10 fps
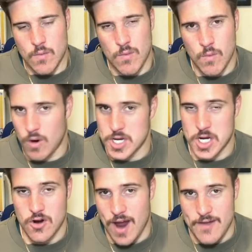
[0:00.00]

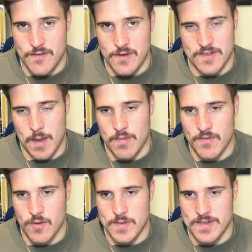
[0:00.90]
wasn't a great first-up
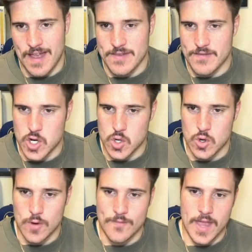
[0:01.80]
performance, that's for
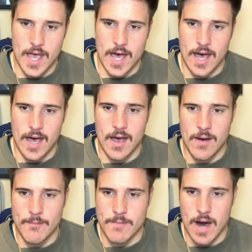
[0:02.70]
sure.
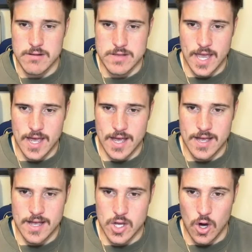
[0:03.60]
Mulder
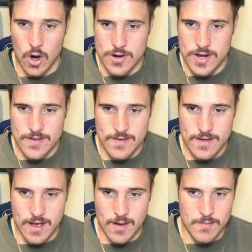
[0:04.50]
God,
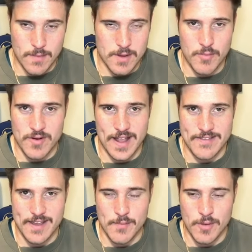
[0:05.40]
I'm going to
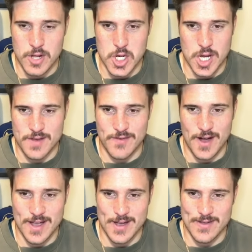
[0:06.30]
pronounce that. I apologize if
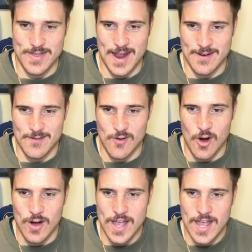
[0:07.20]
I got that
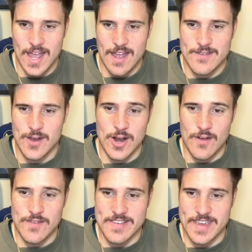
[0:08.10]
wrong.
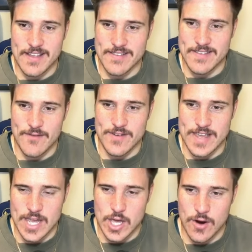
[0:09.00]
Turnovers kill us every
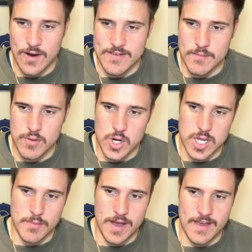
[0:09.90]
year. Curry's a
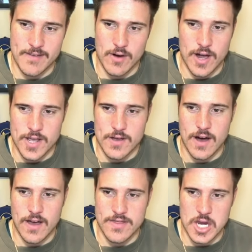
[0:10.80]
push-the-pace kind of
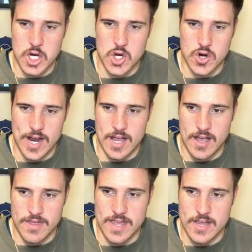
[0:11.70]
guy.
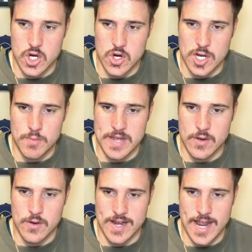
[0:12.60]
I think a stretch
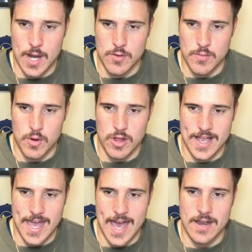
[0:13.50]
big who can handle the ball
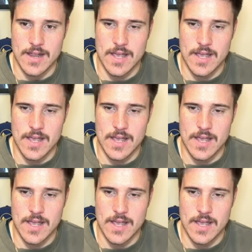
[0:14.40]
like Cat